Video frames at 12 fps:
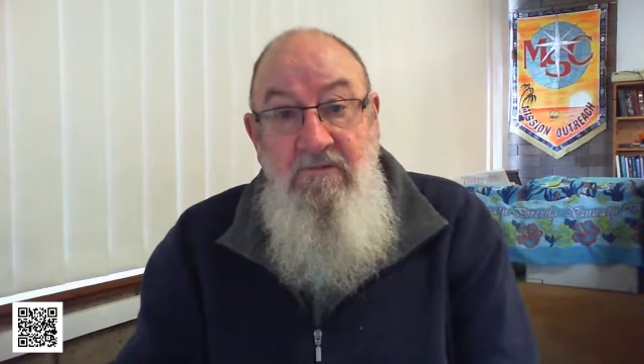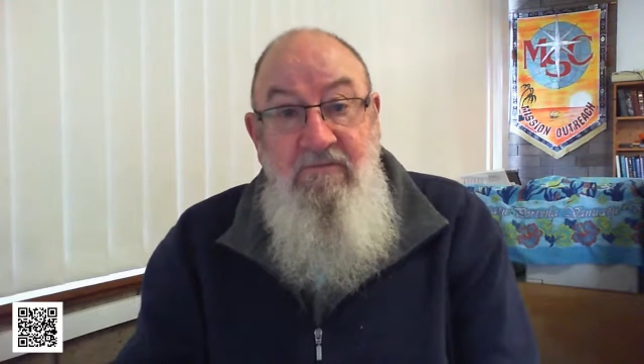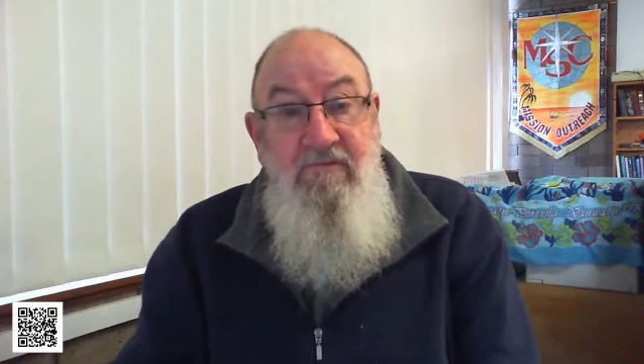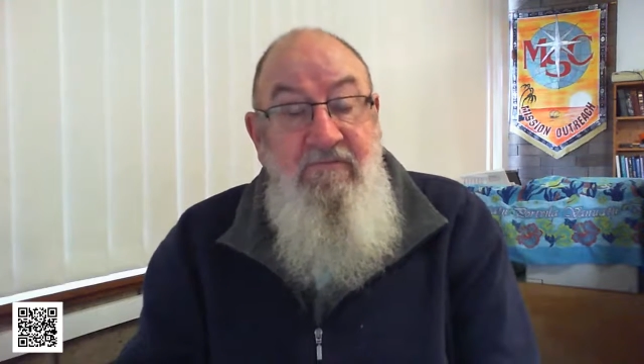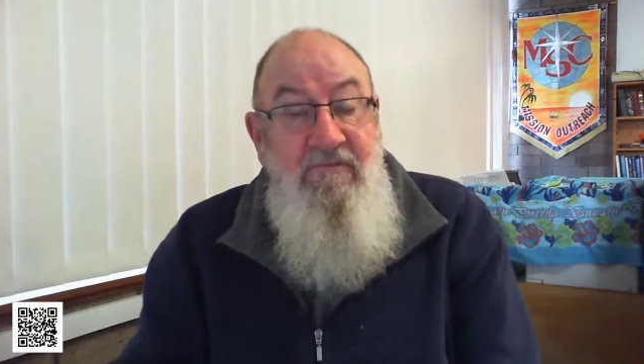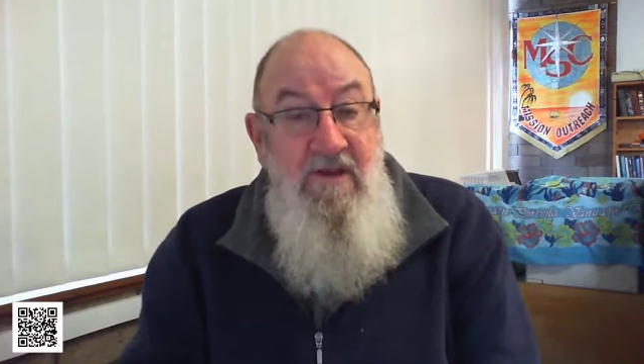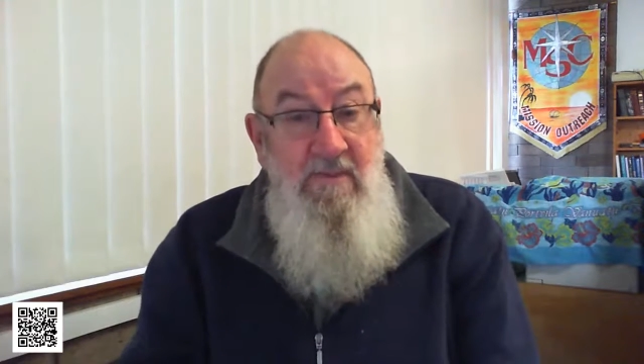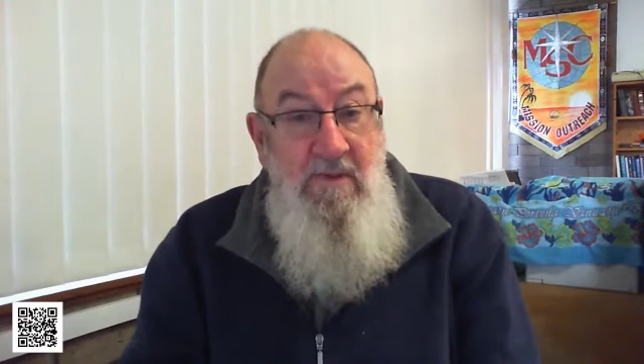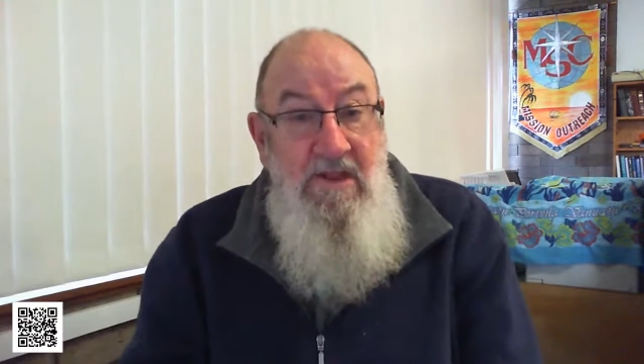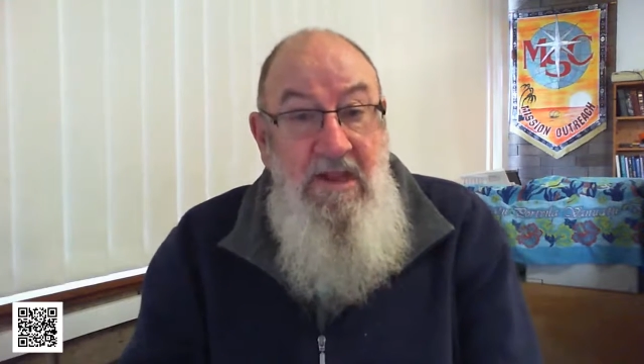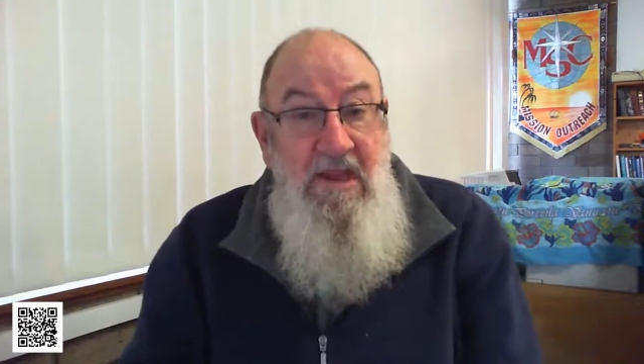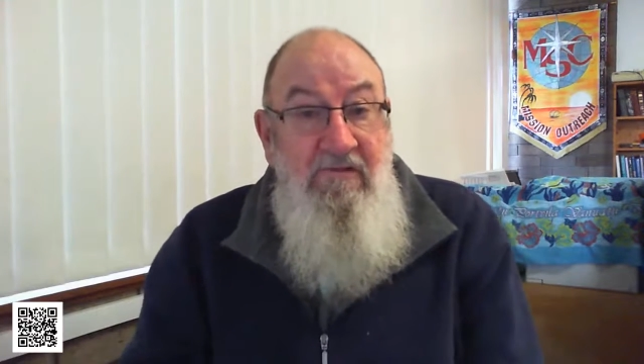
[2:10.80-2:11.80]
from
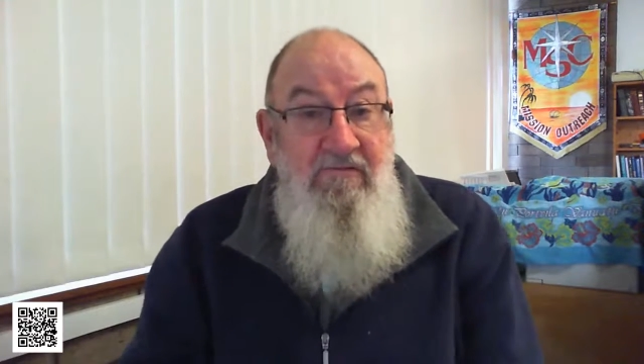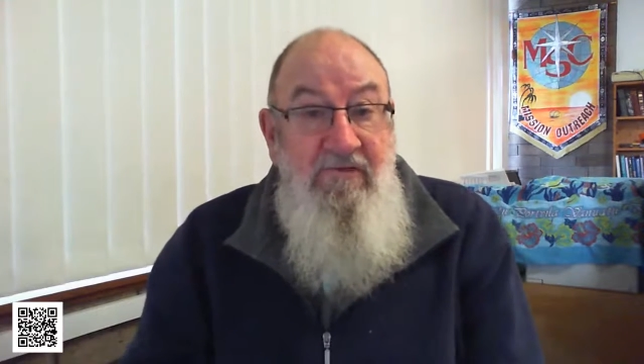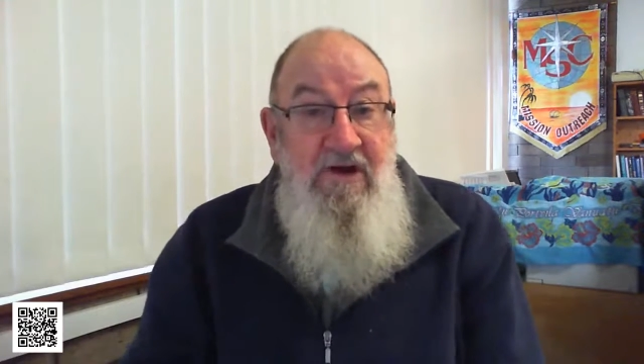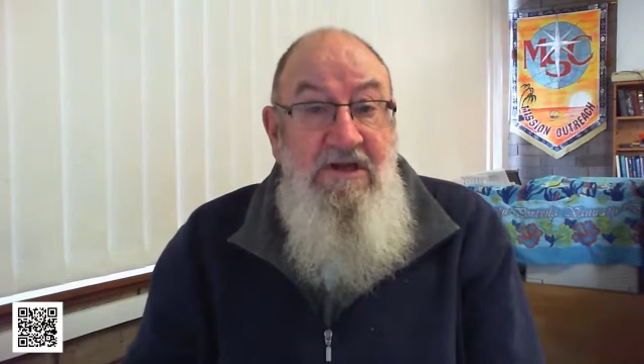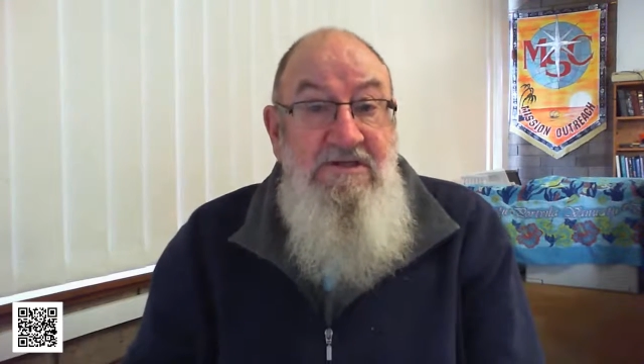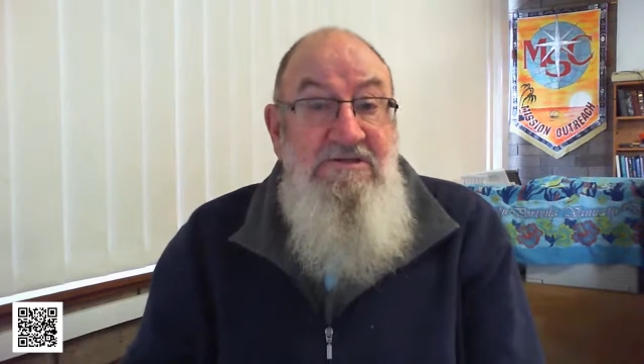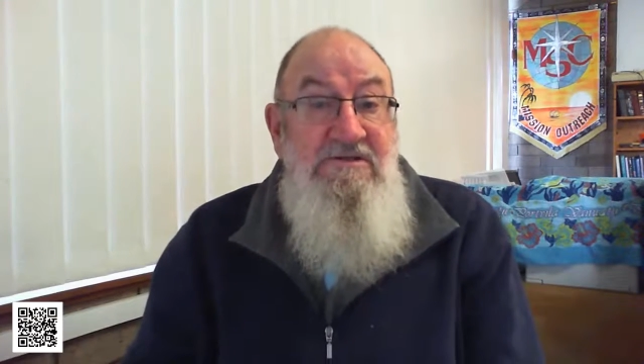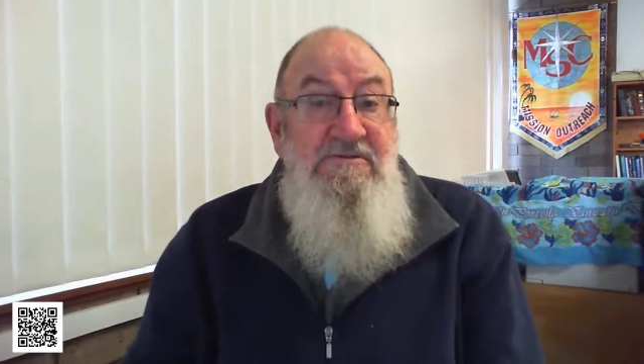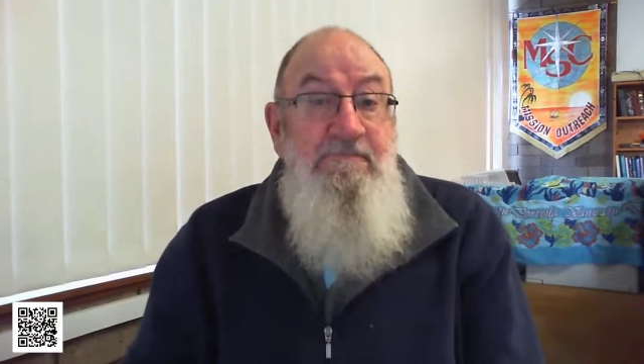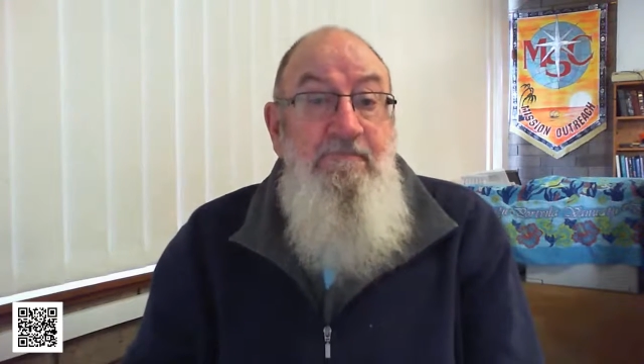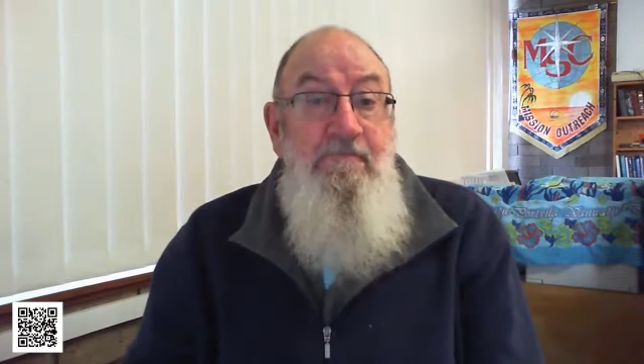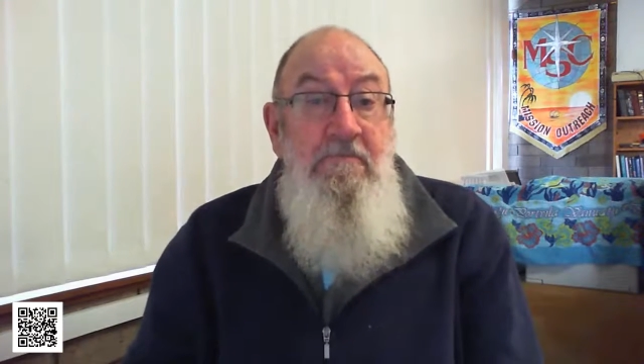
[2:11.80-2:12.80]
family and friends
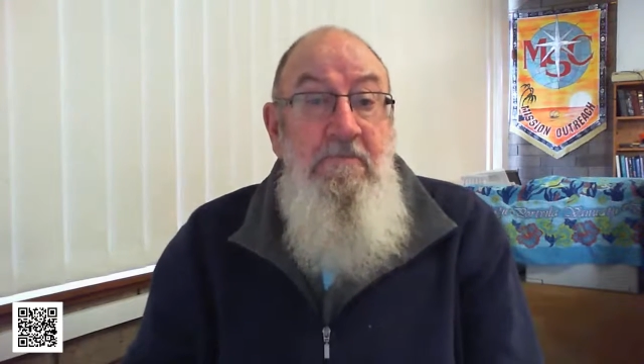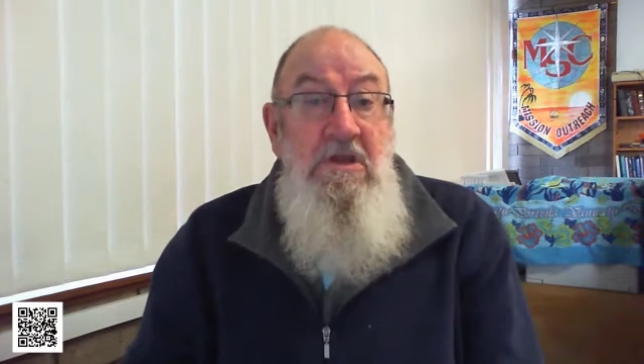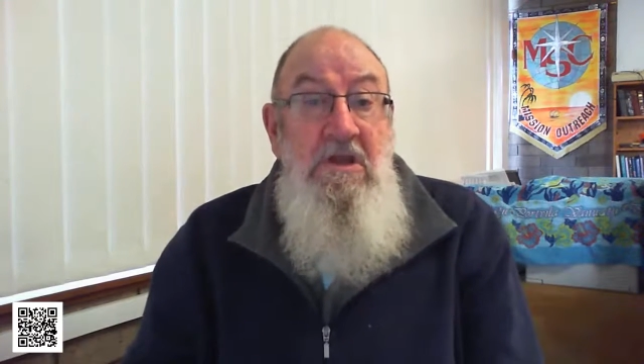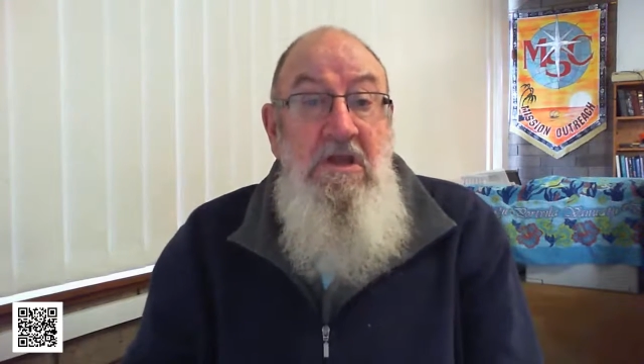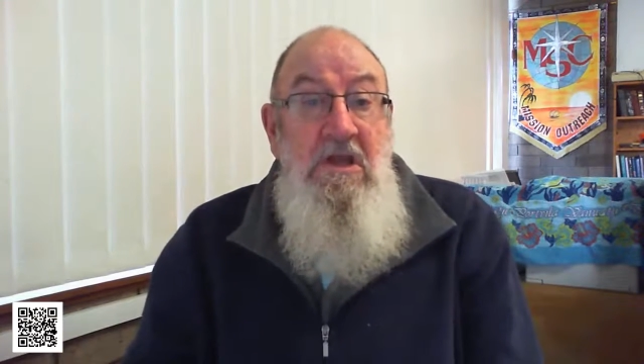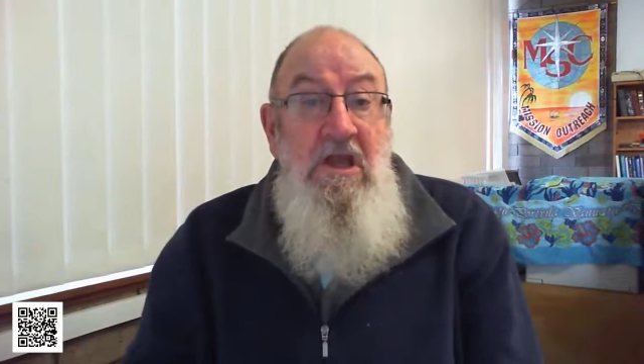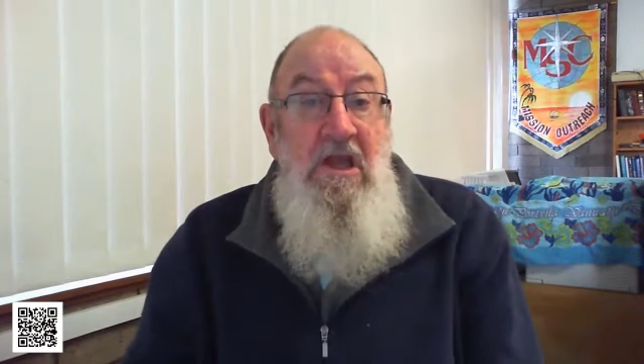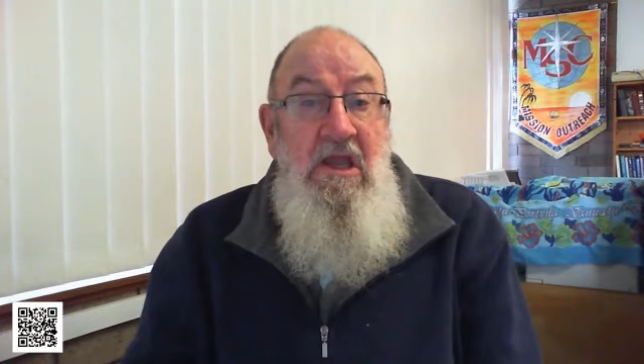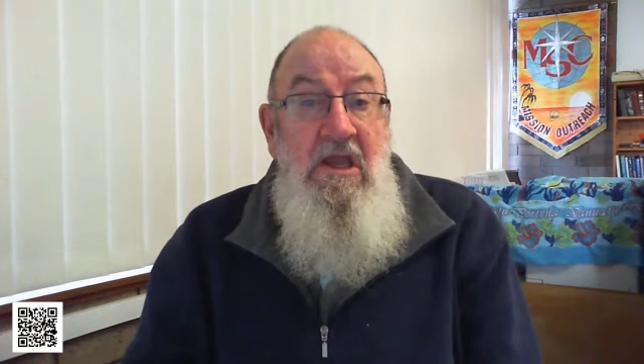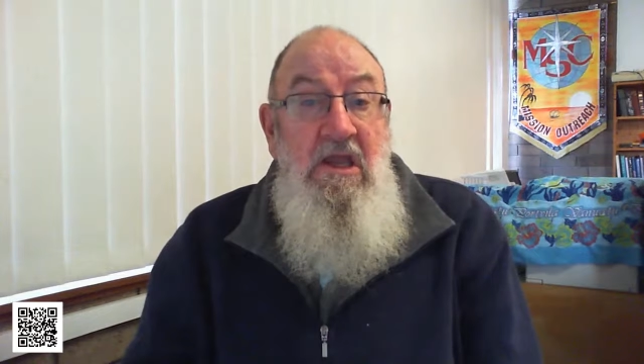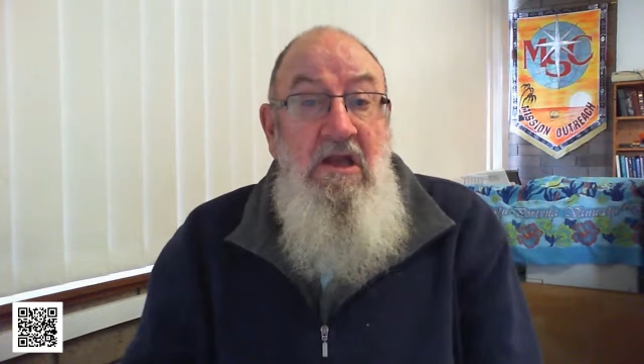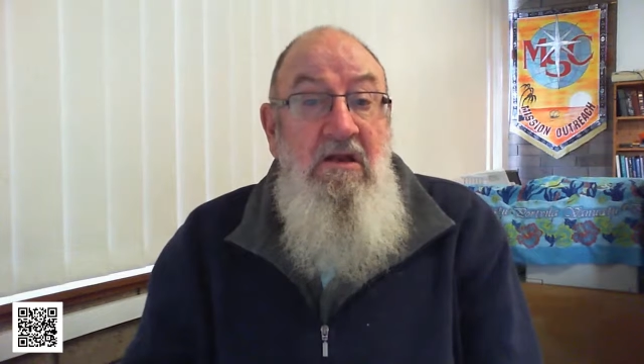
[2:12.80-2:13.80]

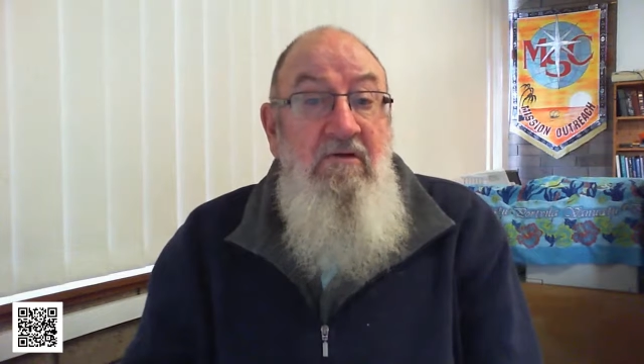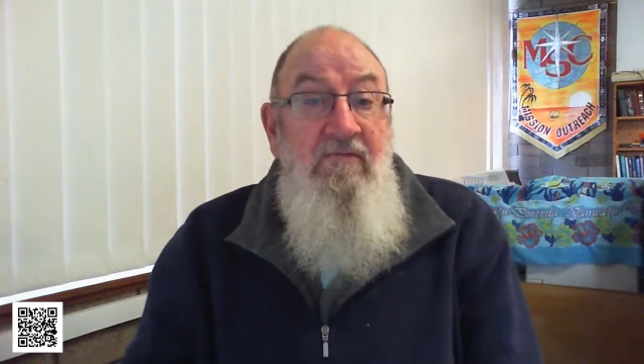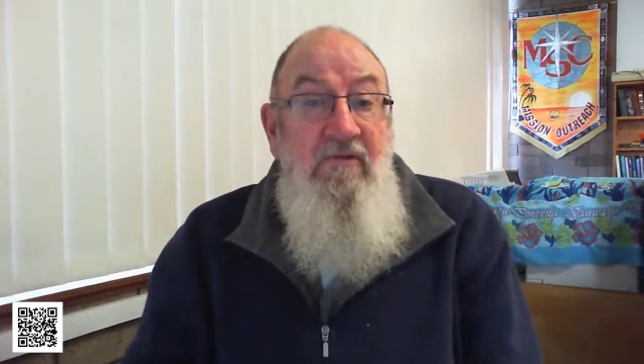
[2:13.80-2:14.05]
and